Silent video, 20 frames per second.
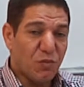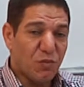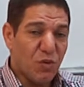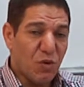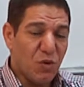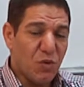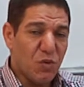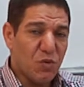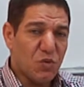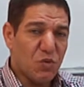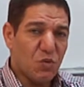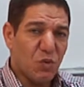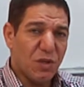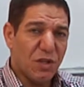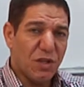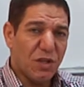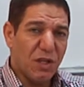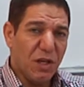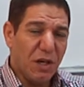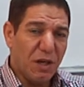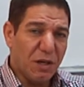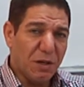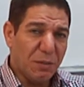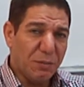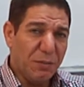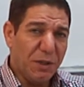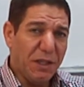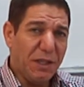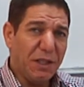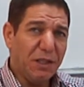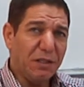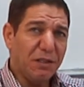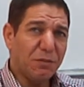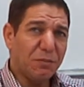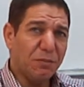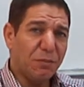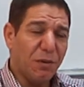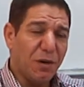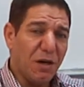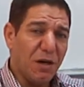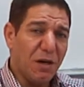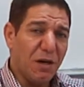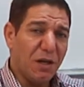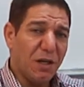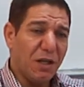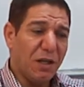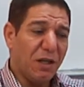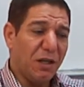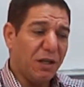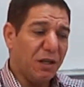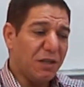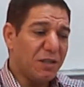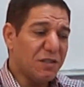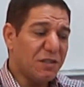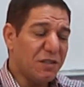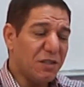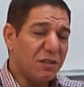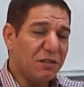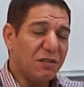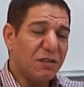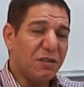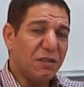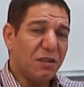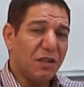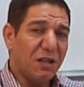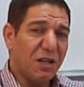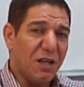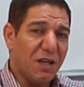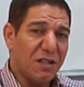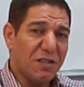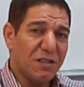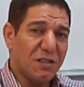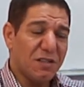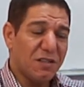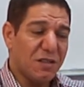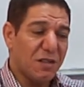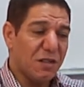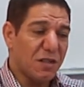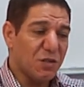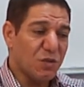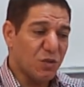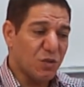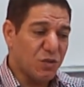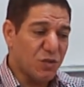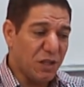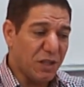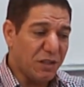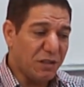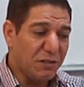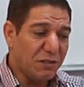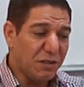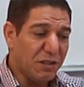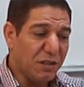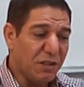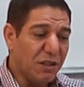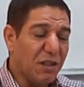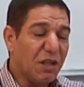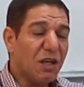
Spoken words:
laws when they are made by certain classes in the society,